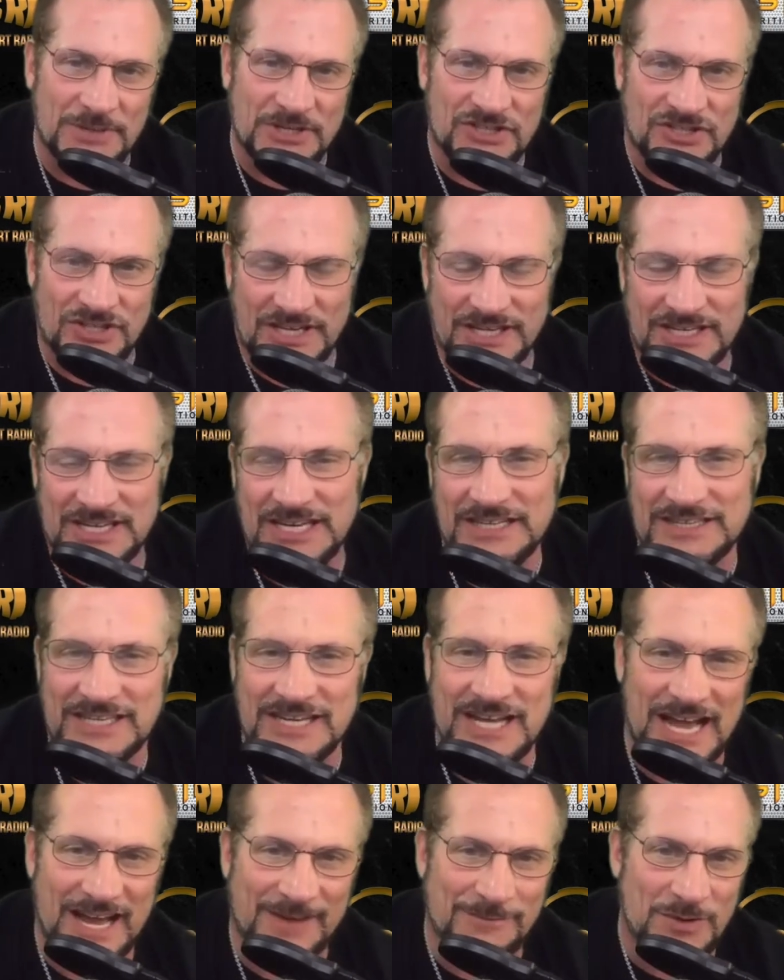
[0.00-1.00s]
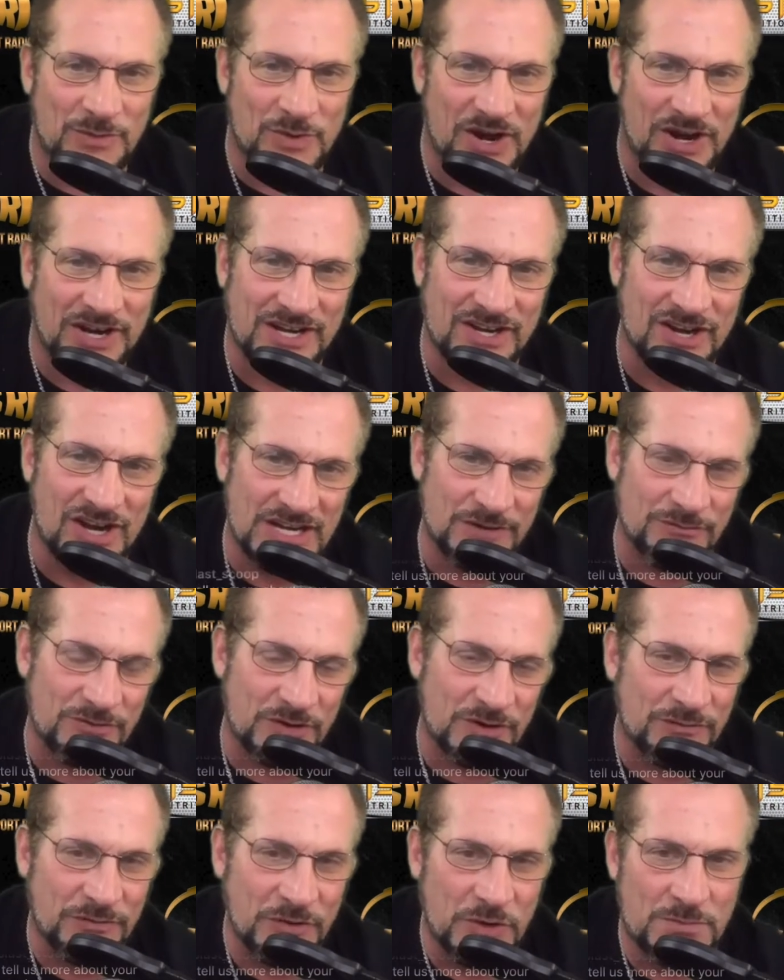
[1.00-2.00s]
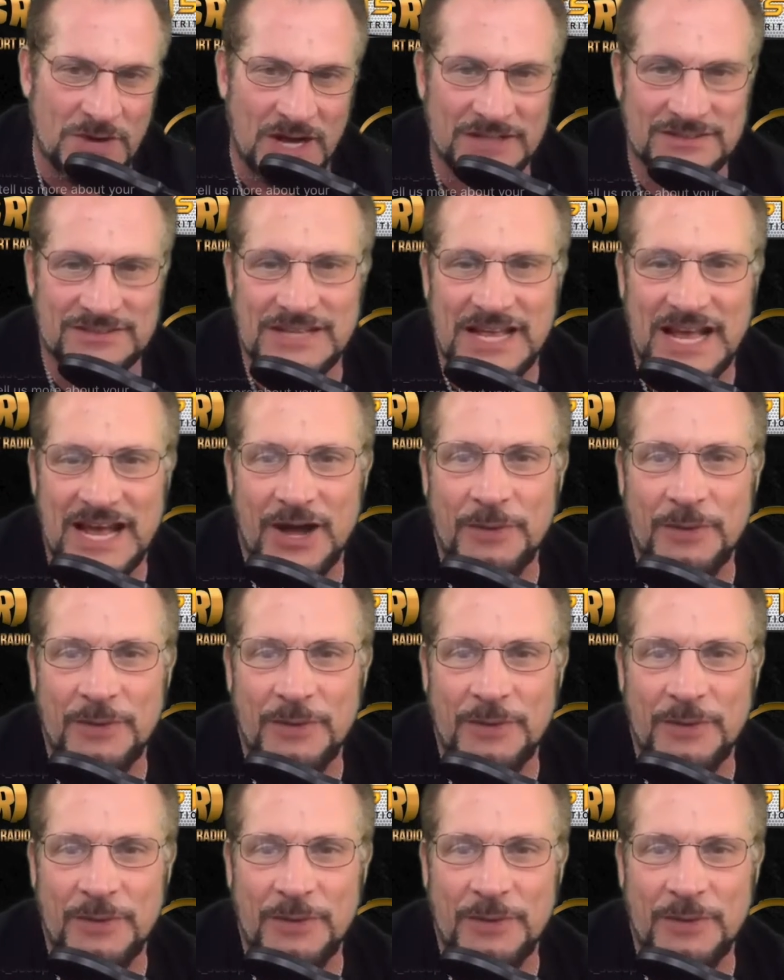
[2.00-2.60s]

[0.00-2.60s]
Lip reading: Keith and I have been working on it for a few months now.